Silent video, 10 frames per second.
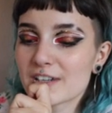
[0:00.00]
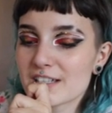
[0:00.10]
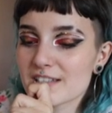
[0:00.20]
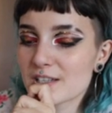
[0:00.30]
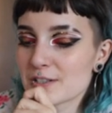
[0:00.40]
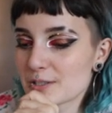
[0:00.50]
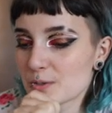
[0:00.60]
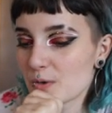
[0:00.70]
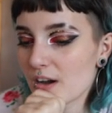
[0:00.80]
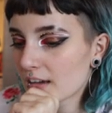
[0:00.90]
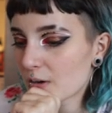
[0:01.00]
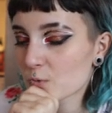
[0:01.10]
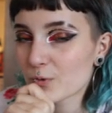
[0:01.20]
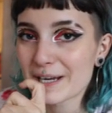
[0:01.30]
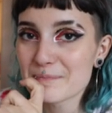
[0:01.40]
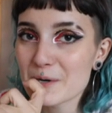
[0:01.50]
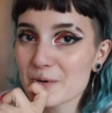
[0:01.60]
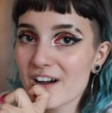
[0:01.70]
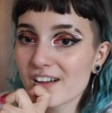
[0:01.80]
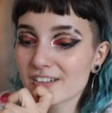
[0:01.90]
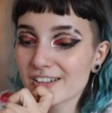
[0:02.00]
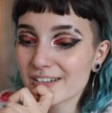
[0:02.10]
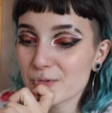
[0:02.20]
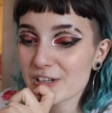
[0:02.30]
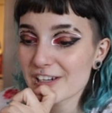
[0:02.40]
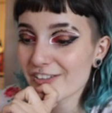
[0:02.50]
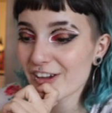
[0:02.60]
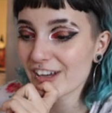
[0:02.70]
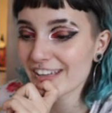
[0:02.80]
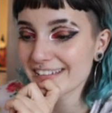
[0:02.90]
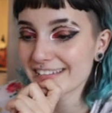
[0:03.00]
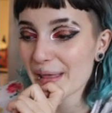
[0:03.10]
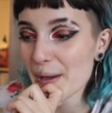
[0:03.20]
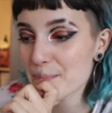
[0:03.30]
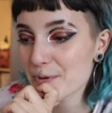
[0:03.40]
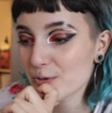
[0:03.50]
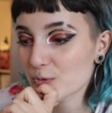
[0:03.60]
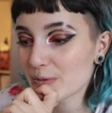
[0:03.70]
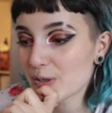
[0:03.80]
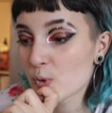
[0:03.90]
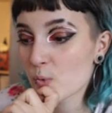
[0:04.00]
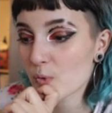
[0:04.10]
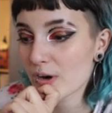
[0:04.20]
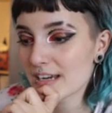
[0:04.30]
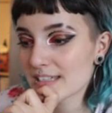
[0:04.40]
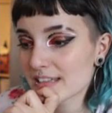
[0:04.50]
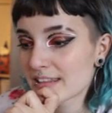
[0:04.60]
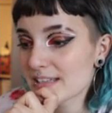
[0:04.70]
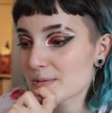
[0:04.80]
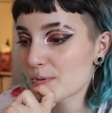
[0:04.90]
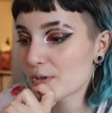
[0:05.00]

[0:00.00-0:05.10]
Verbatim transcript: if I decide to do a rainbow colored readathon. That book would be great. This